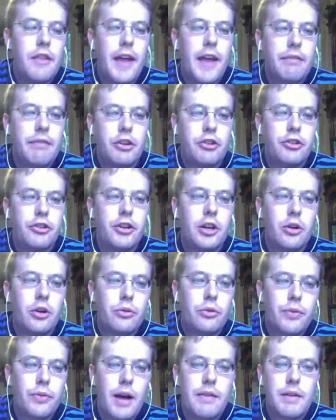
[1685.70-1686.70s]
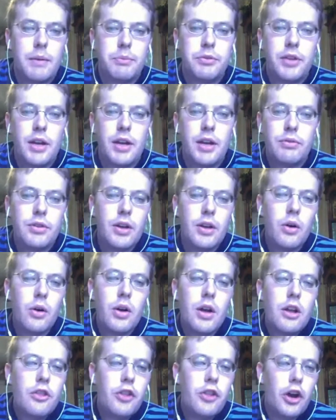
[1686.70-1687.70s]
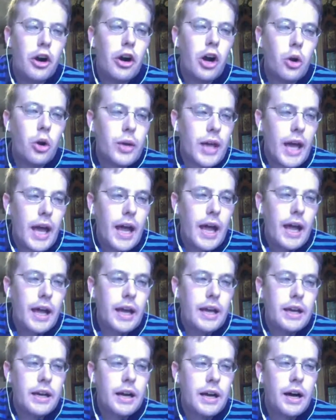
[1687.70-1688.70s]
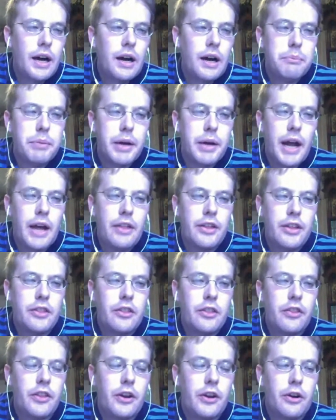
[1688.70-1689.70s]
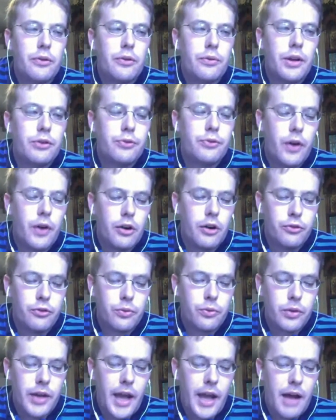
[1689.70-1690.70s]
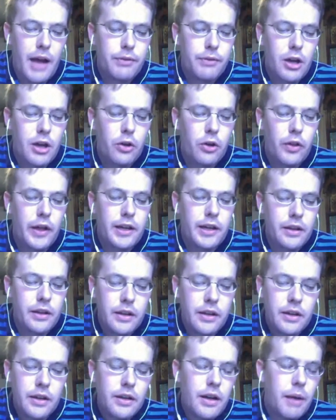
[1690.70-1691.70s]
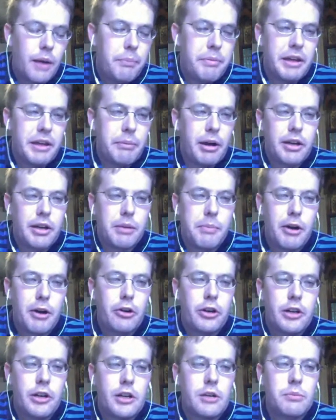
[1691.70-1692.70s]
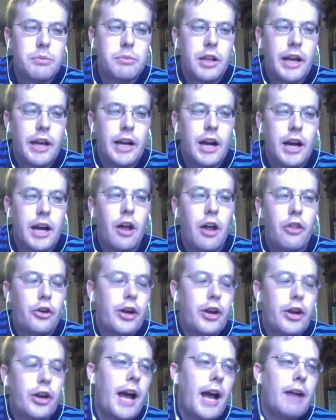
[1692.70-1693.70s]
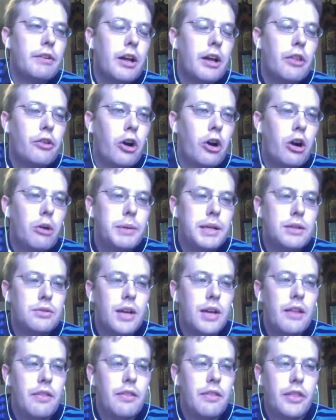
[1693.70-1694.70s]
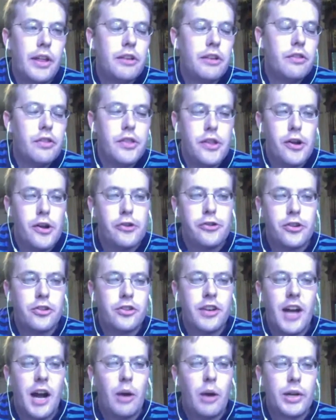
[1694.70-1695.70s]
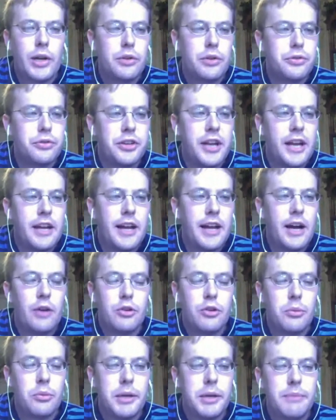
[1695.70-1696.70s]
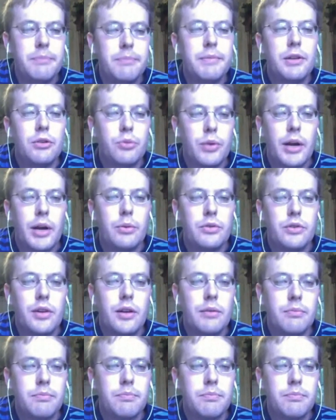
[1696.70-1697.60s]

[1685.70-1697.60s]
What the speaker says: they have the shield 5 up save, so they're okay. But I think that they're, as far as cav go, like I'm thinking about comparing them to like other cav and other armies, and they're just not real standout to me, is what I would say.